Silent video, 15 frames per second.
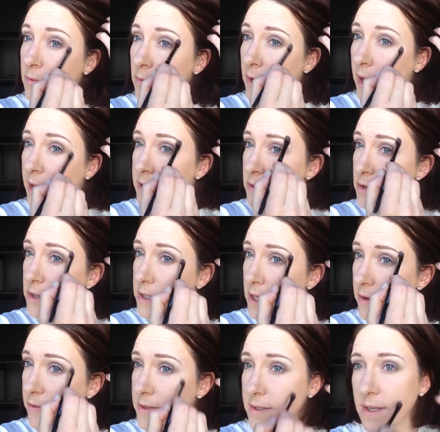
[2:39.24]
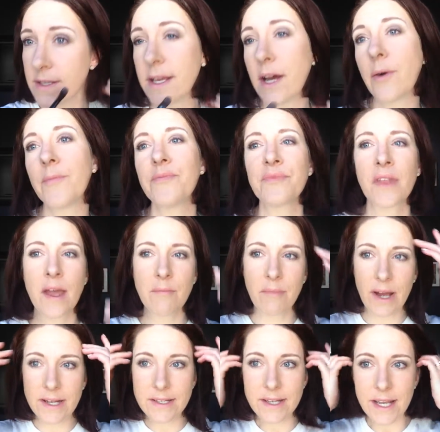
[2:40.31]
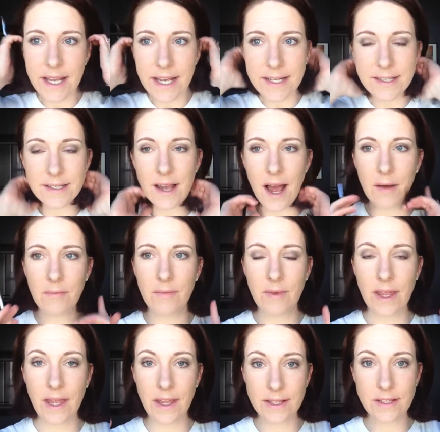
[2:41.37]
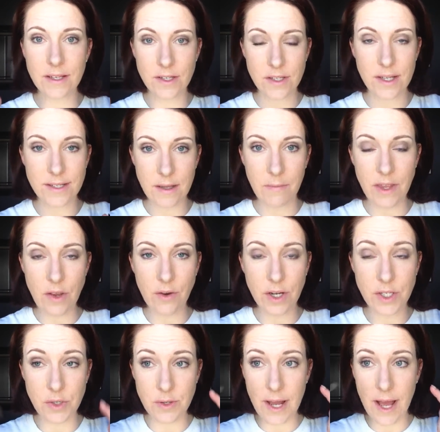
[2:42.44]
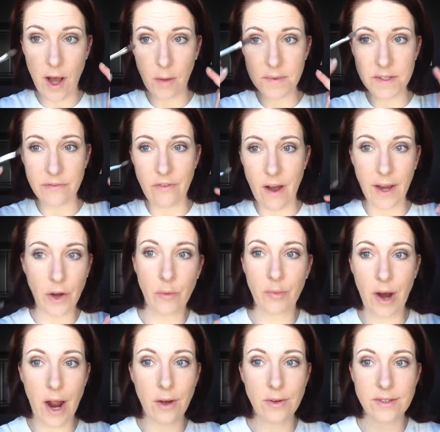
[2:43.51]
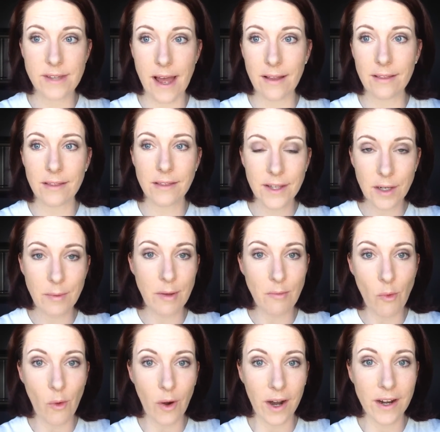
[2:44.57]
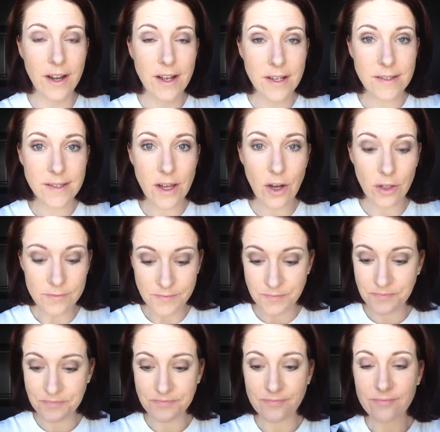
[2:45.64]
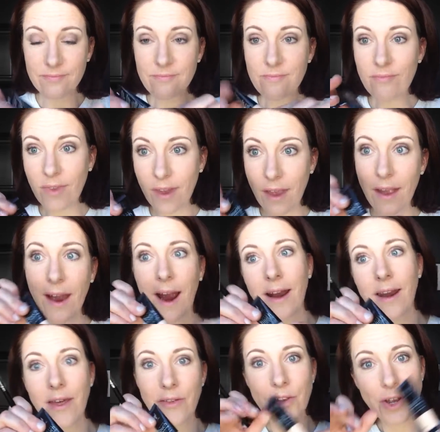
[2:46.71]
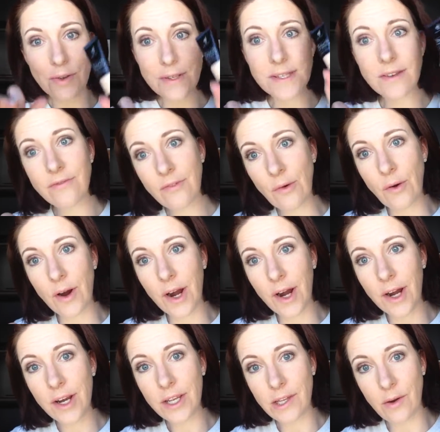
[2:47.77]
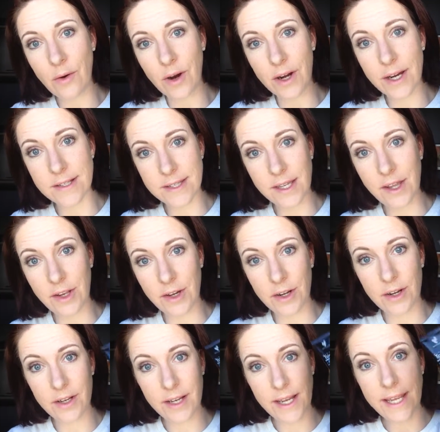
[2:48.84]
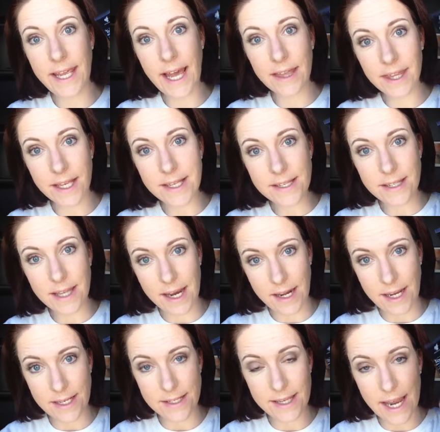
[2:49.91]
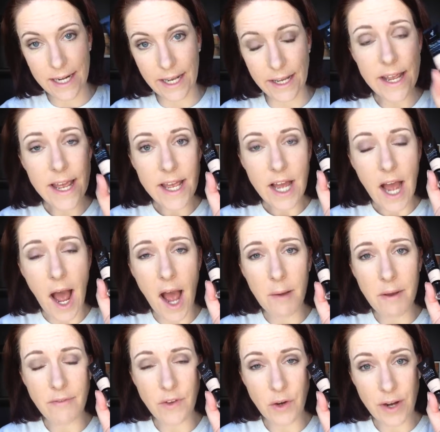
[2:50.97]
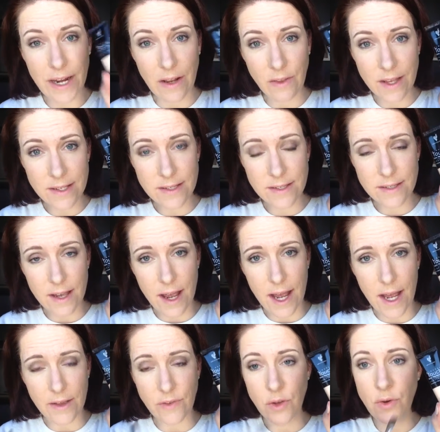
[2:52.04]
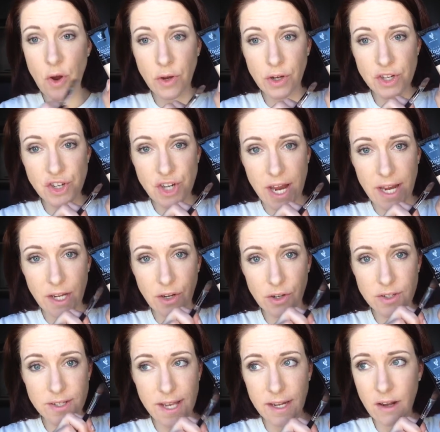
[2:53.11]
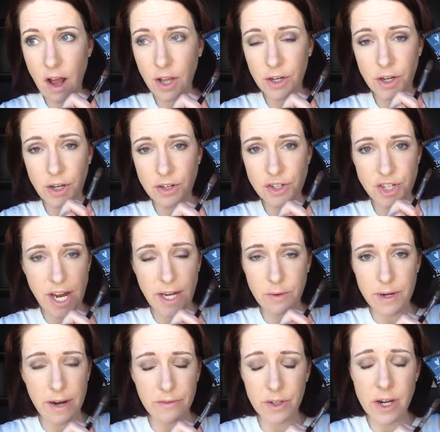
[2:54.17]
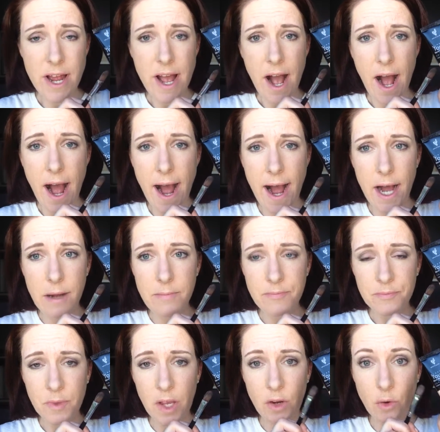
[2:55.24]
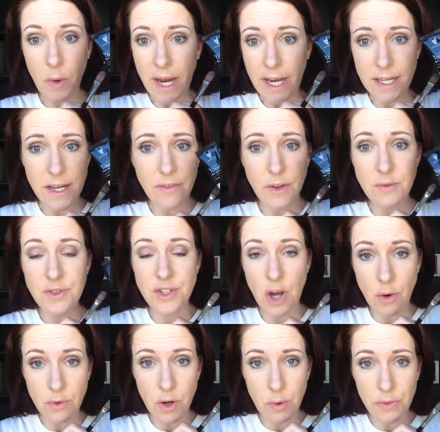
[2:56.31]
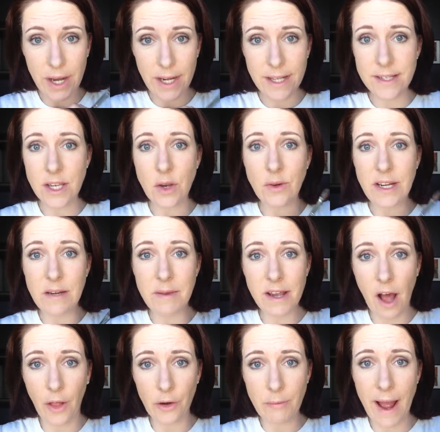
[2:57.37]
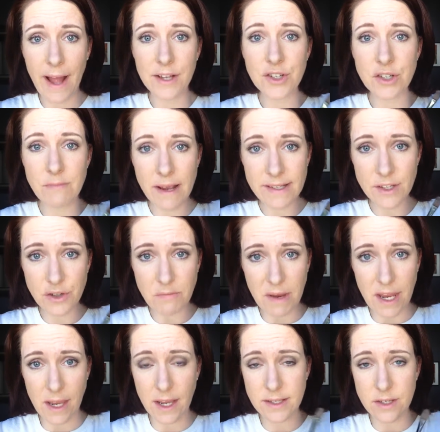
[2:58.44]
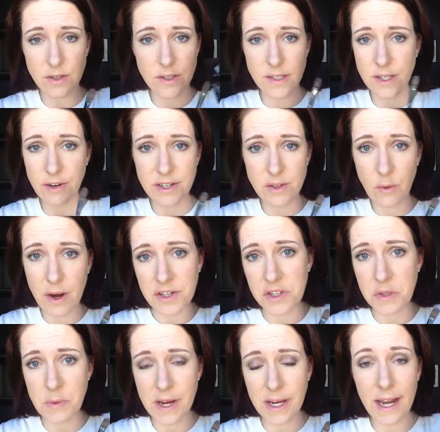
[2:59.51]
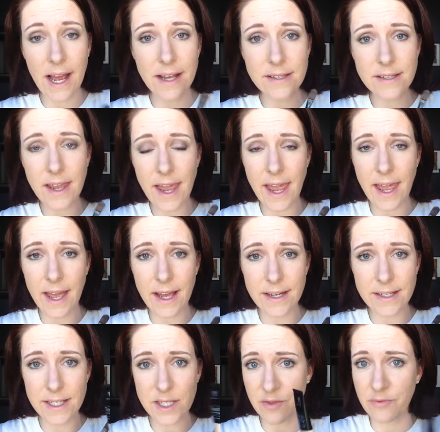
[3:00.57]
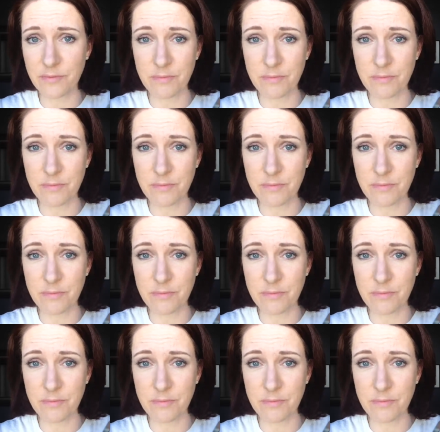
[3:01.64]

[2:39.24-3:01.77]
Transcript: Okay, so it just evens things out. But it's something you can do to help define your brows that little bit more. So another use for your concealer. Get this, ladies, get it. If you're getting this, if you know your shade, your skin color, your shade or whatever, great. If you don't know what that is and you need to be color matched, message me because there's a series of questions we can ask and it's a